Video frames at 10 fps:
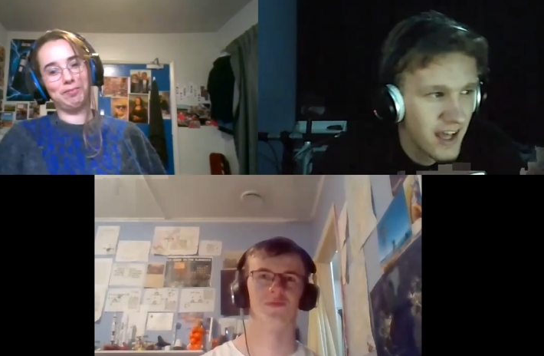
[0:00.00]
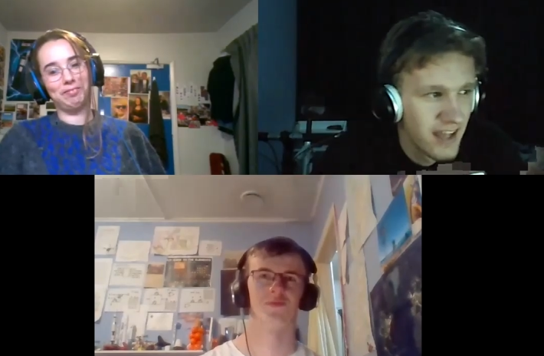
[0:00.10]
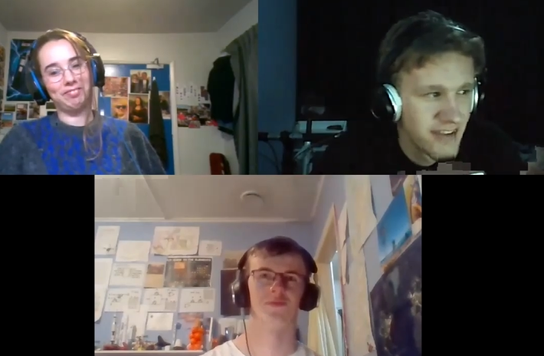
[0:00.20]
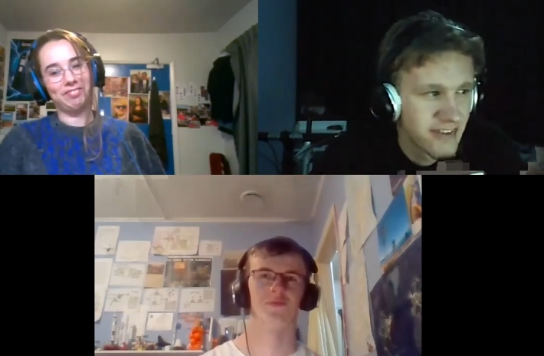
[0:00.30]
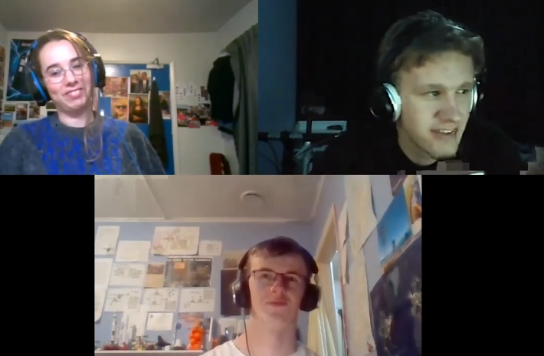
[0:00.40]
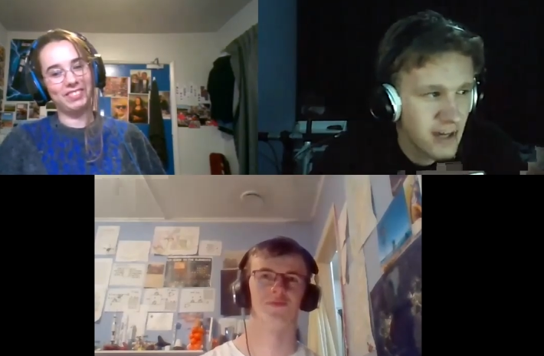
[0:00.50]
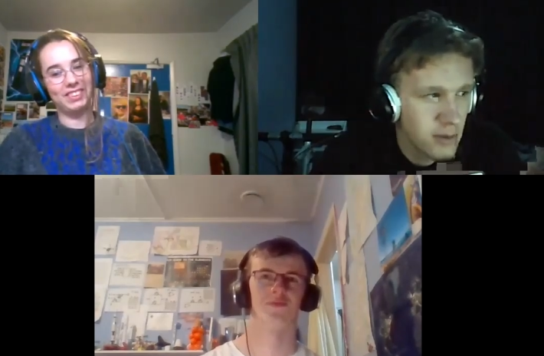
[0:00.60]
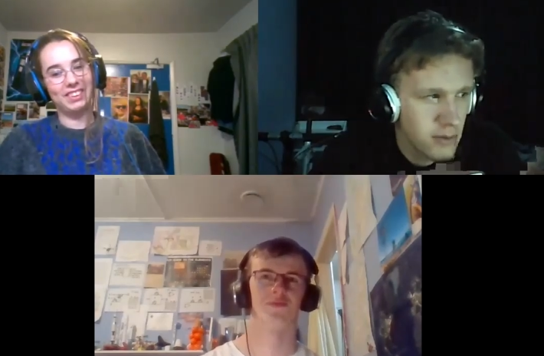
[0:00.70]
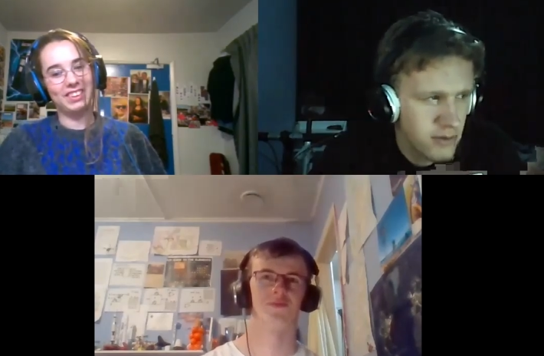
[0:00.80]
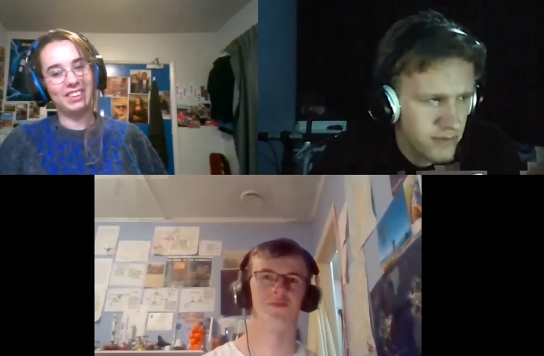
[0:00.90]
Speaker 1: A
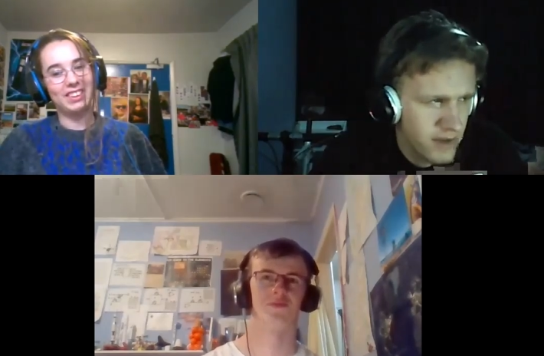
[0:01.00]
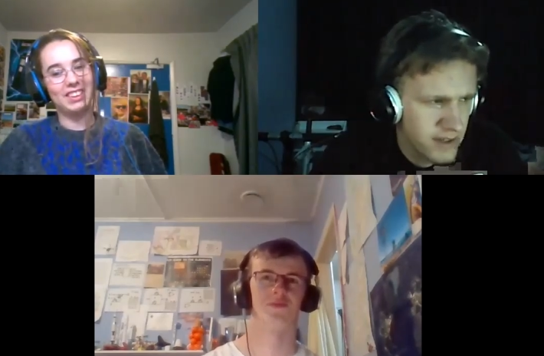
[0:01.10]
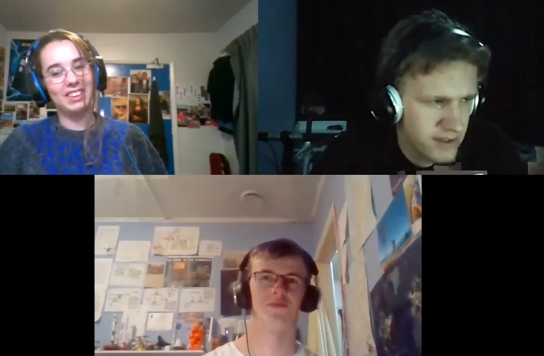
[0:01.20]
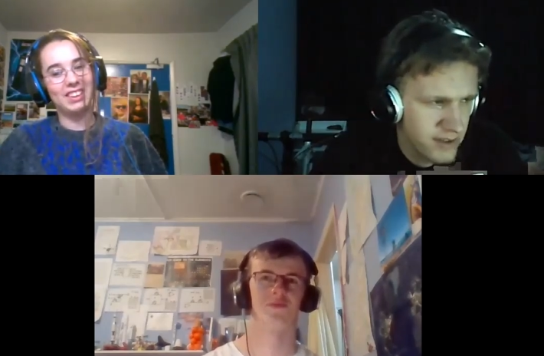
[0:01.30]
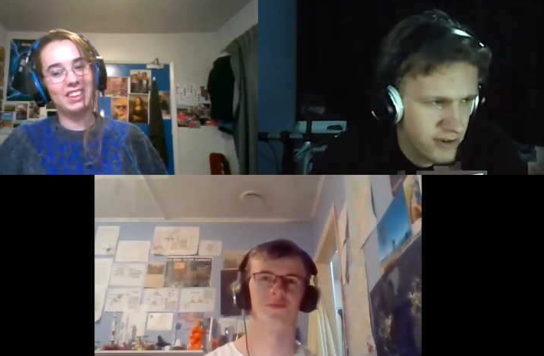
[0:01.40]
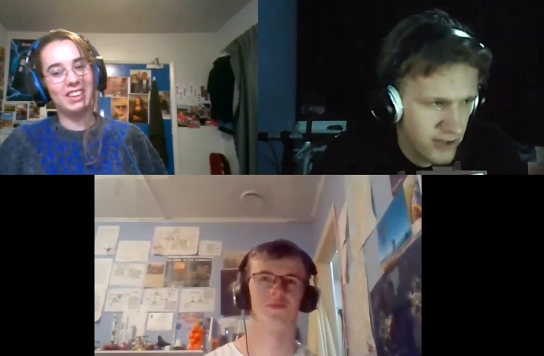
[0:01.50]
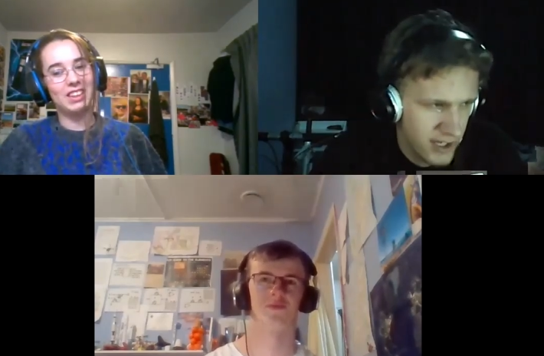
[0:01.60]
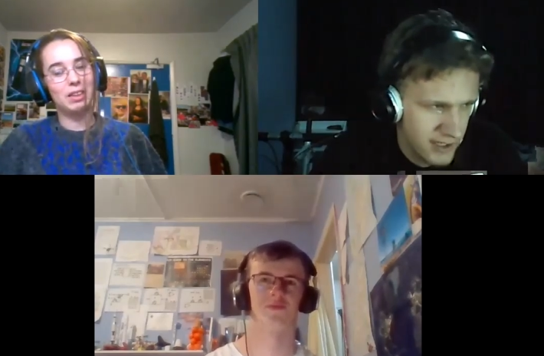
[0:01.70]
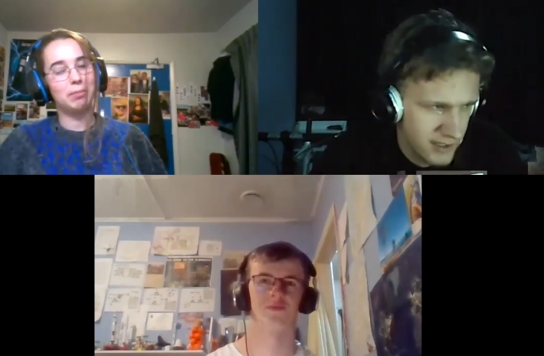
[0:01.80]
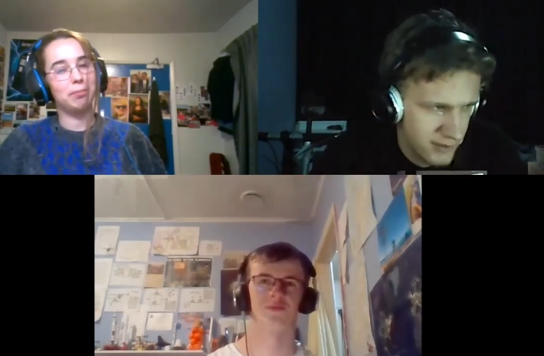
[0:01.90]
skull was found there in
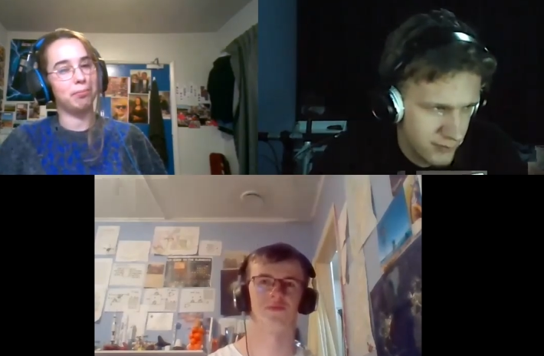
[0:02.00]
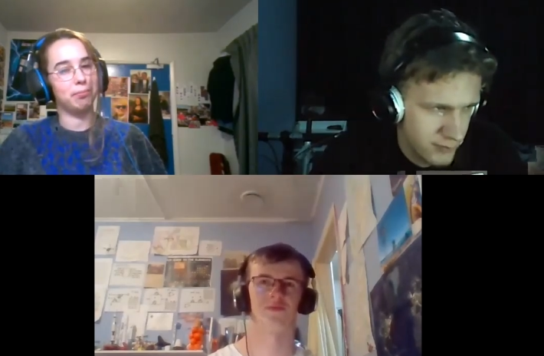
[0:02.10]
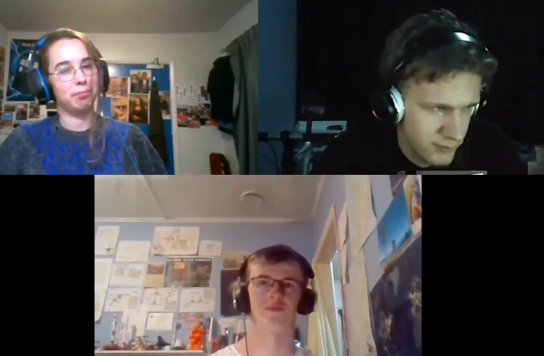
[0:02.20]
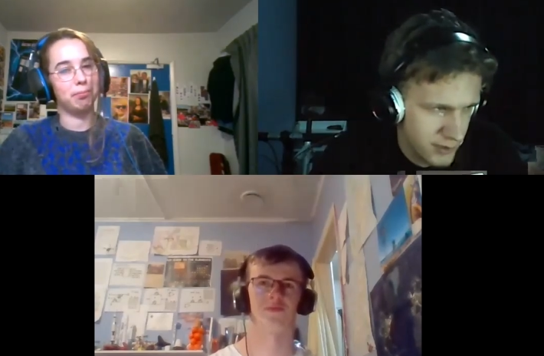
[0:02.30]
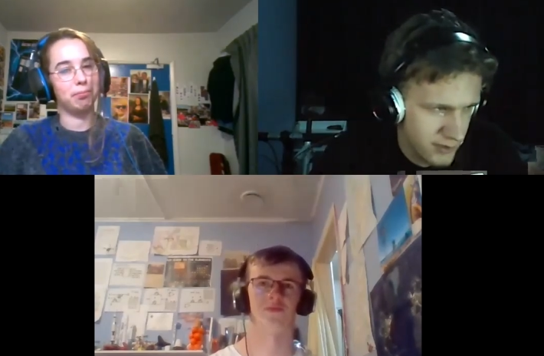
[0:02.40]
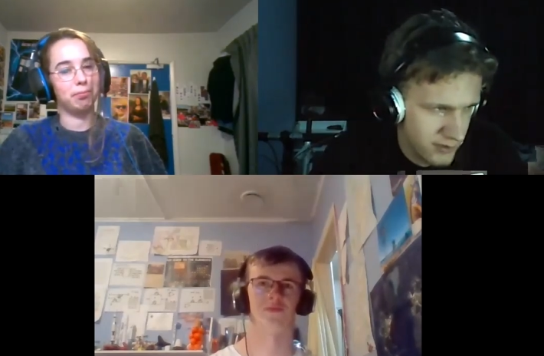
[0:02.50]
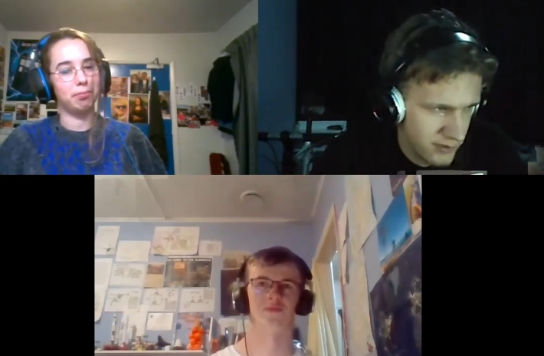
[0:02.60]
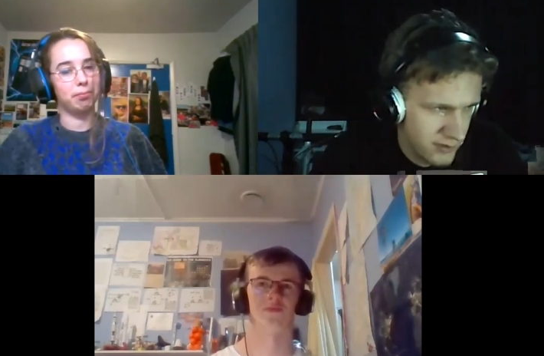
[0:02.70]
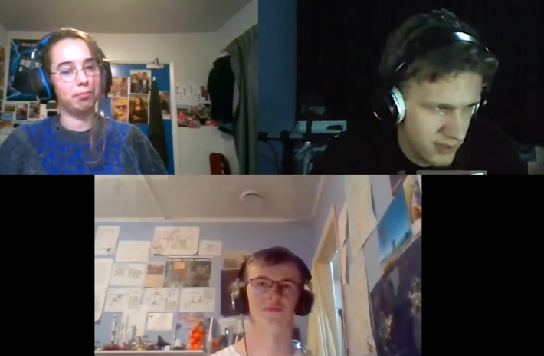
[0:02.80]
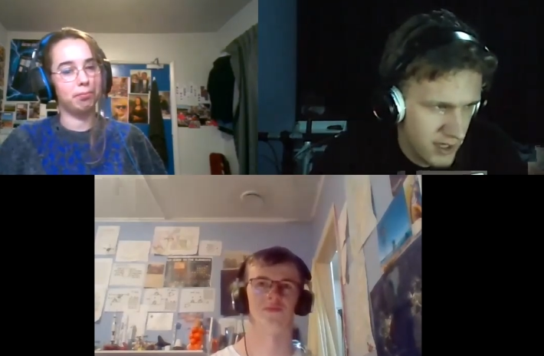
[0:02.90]

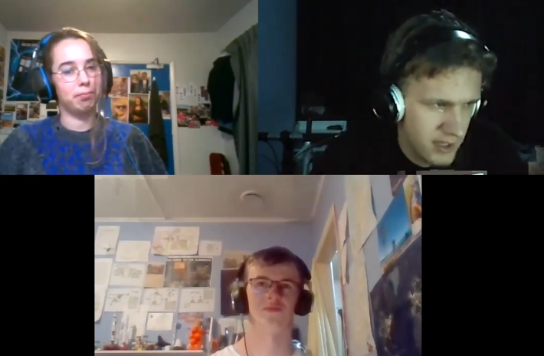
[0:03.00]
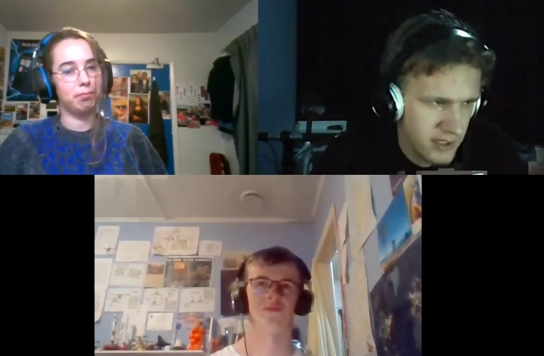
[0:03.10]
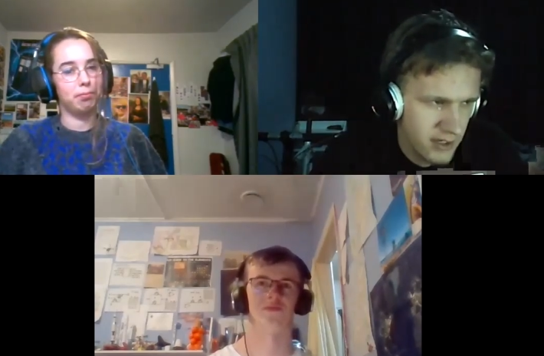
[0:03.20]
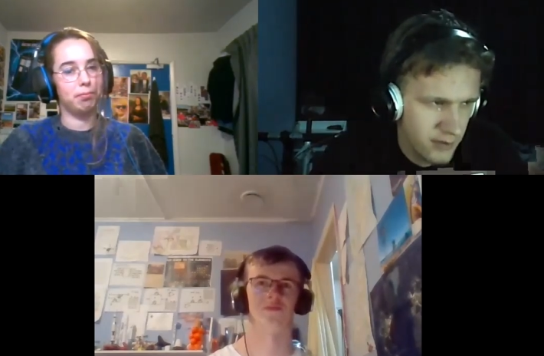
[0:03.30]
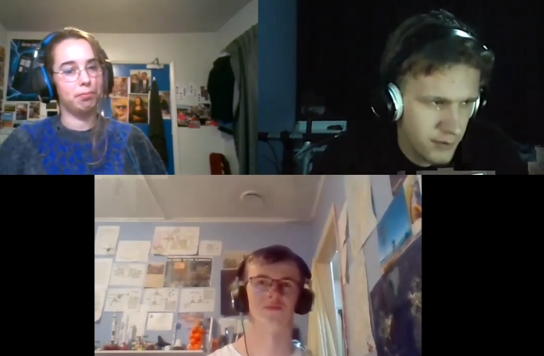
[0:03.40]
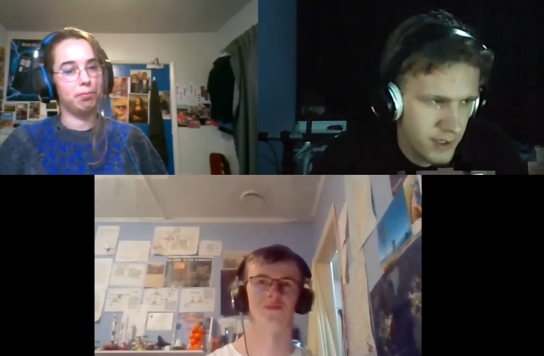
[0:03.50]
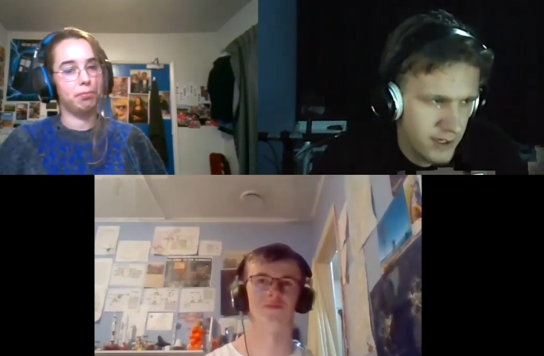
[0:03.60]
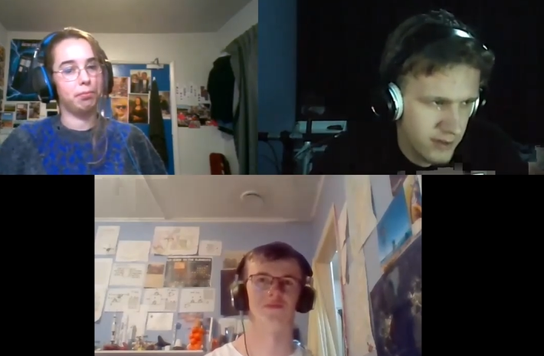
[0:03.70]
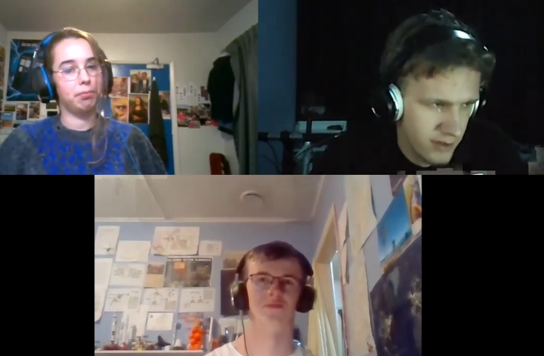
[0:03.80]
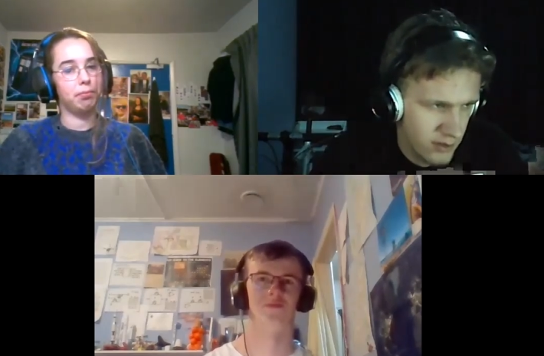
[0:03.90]
1846 and identified
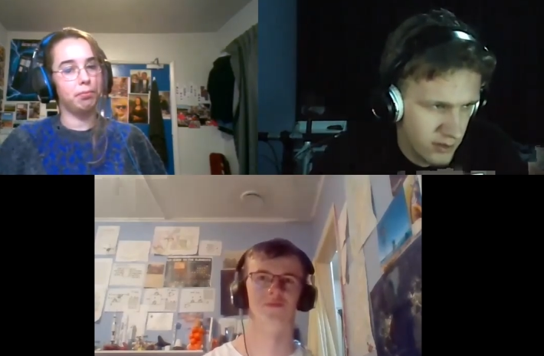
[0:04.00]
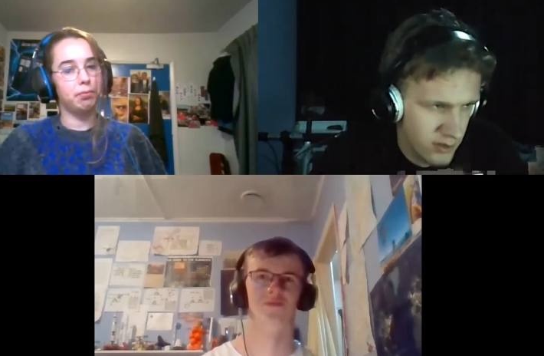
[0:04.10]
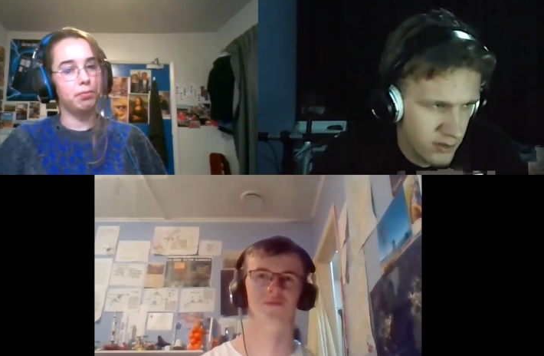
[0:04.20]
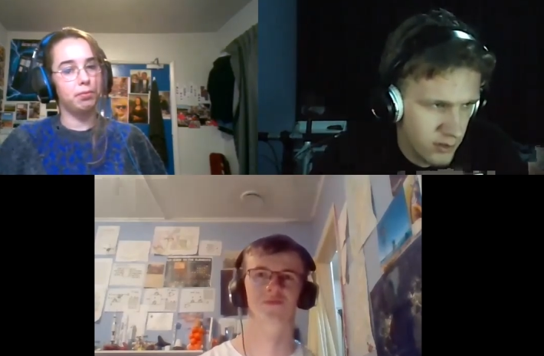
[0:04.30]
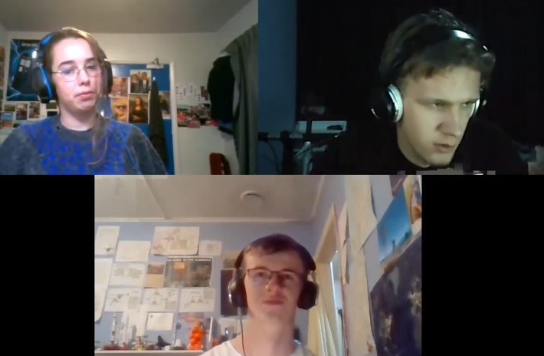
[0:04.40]
as his,